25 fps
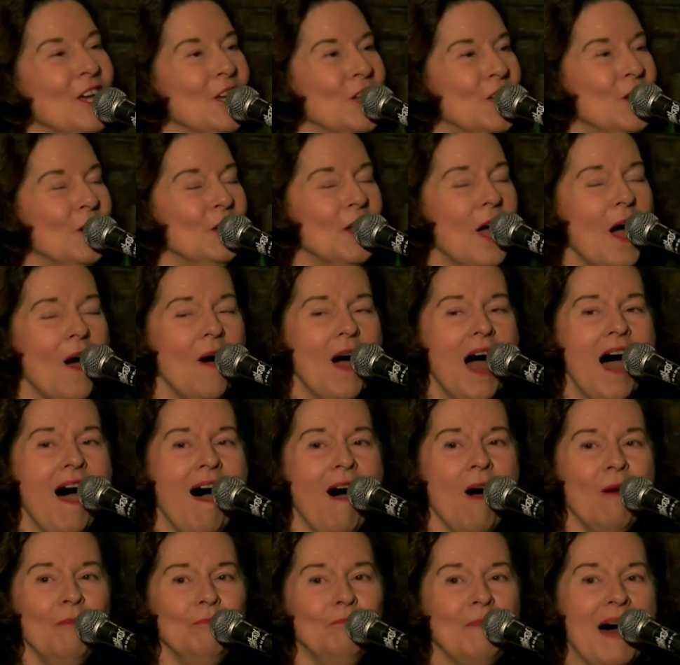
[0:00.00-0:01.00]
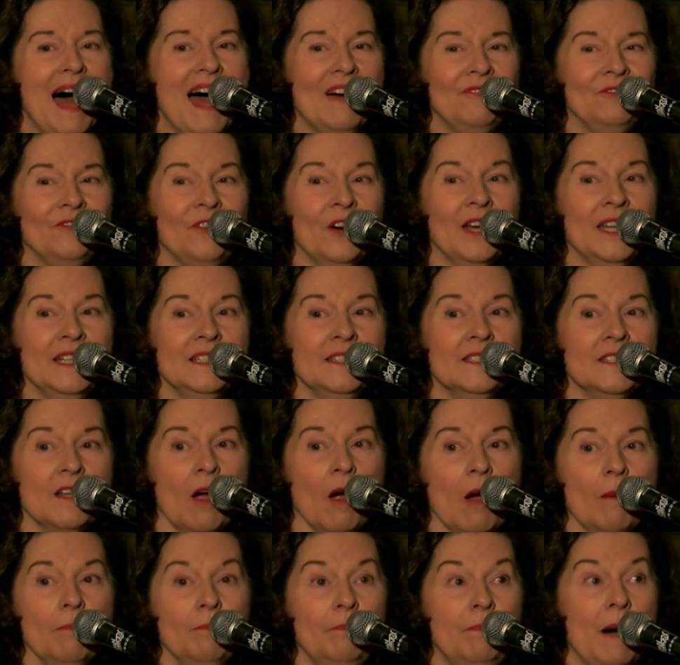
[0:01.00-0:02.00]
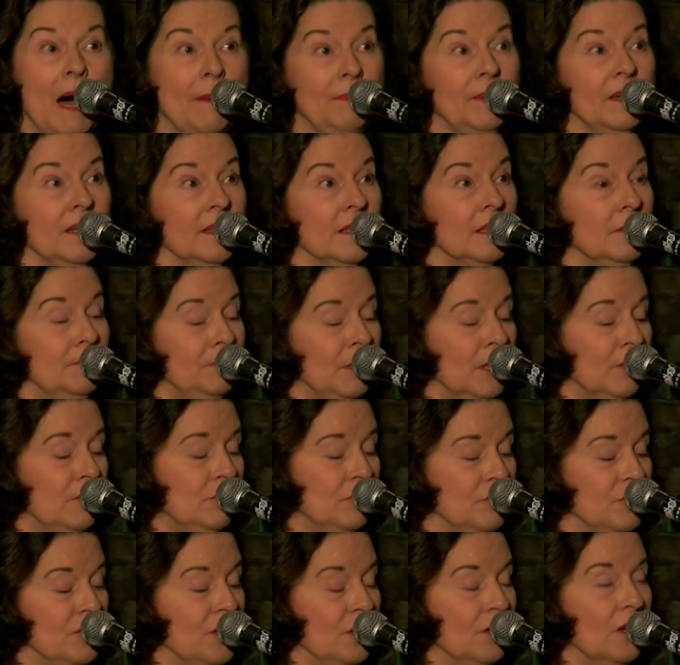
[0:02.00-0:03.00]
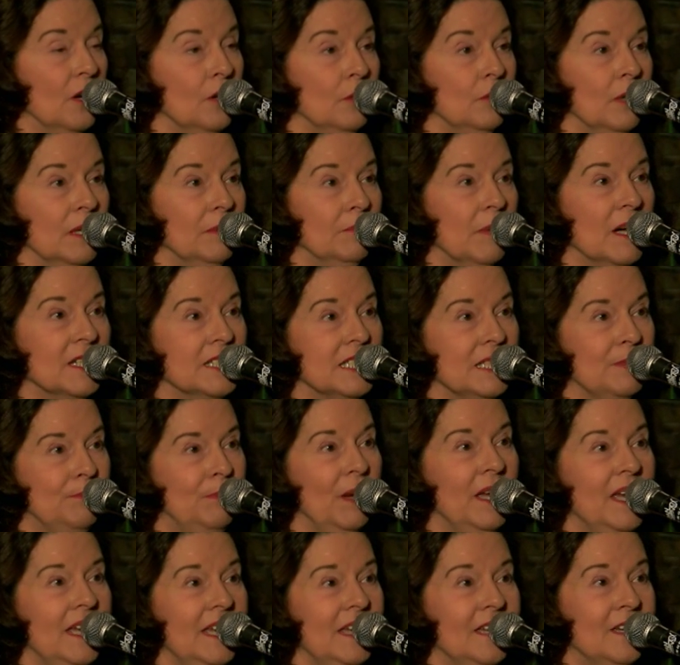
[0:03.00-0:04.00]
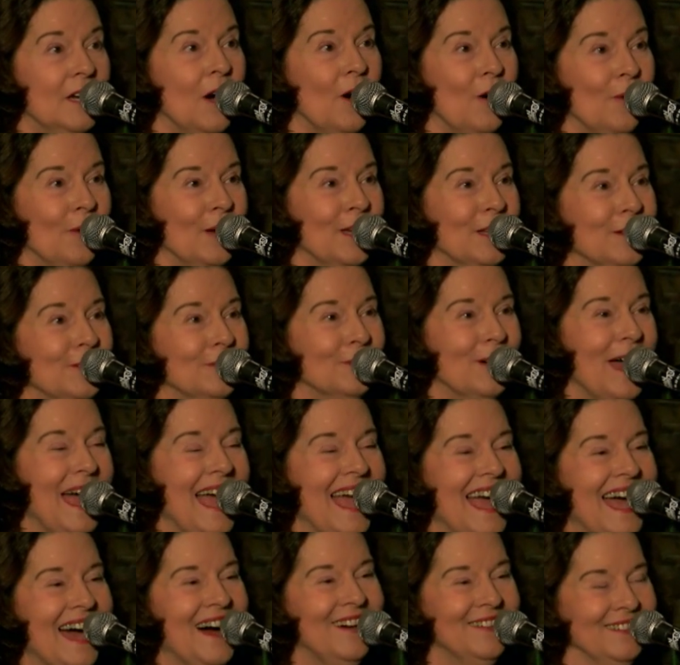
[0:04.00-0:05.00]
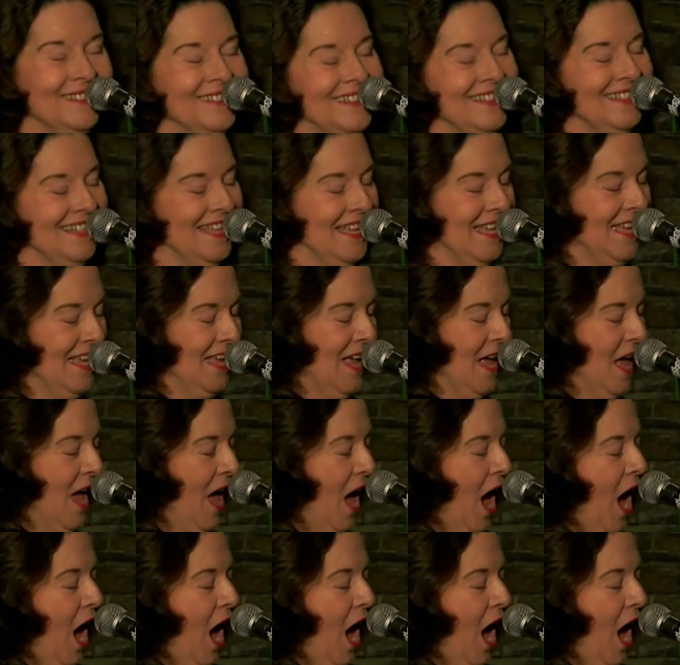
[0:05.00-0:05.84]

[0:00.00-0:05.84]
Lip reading: You know all my friends are bopping the blues. You know it must be going round.